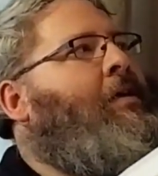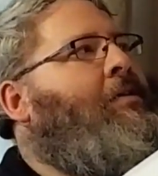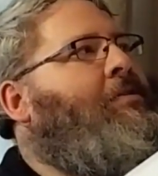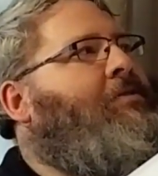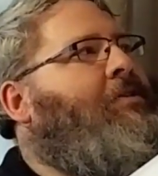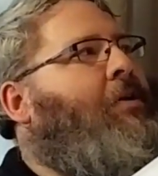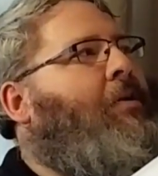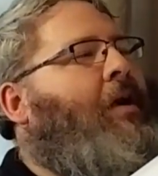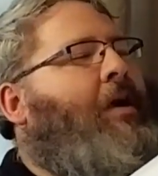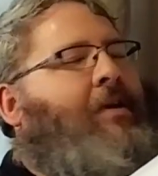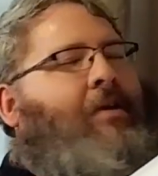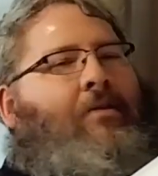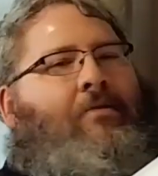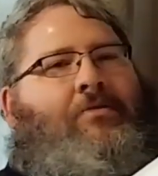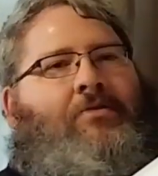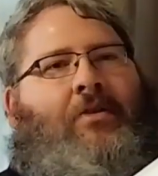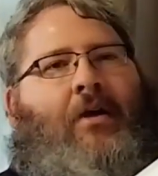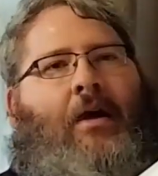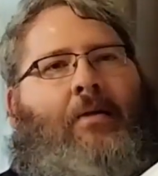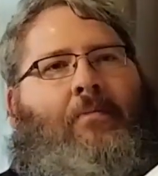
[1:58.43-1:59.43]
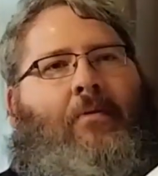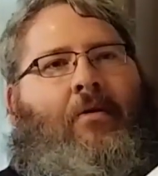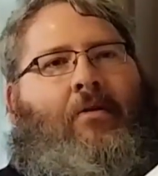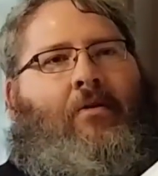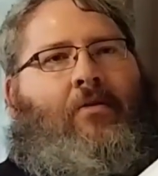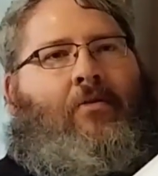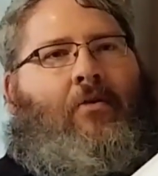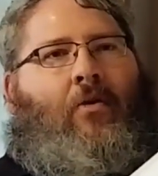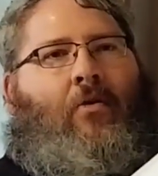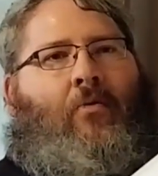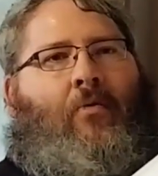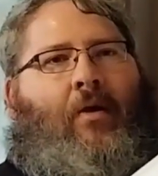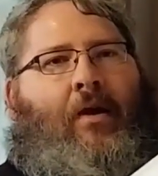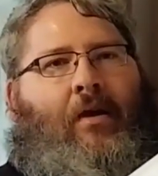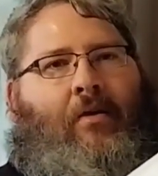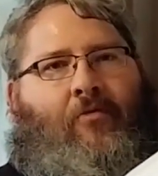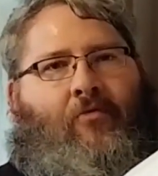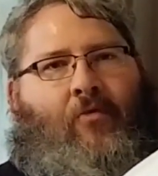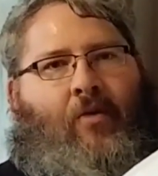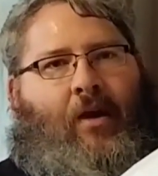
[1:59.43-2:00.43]
So I used Titebond on the whole
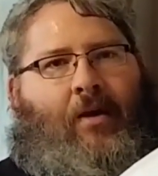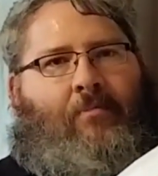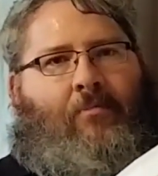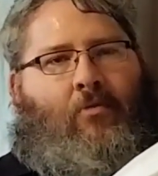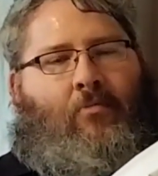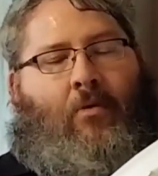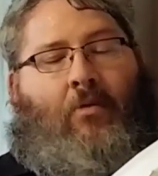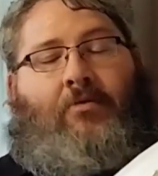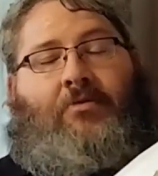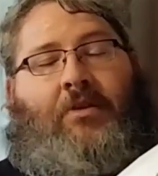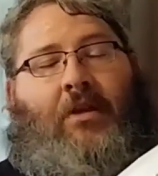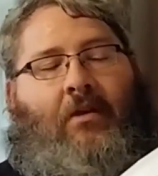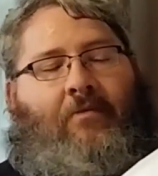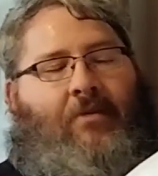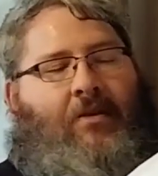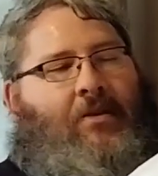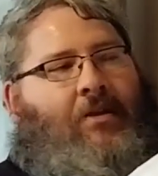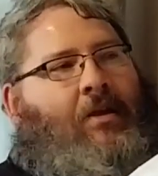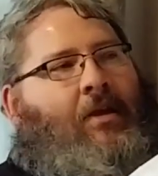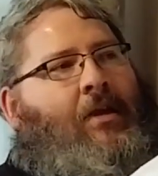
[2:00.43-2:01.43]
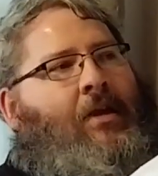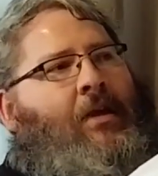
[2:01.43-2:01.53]
airframe, or most of it.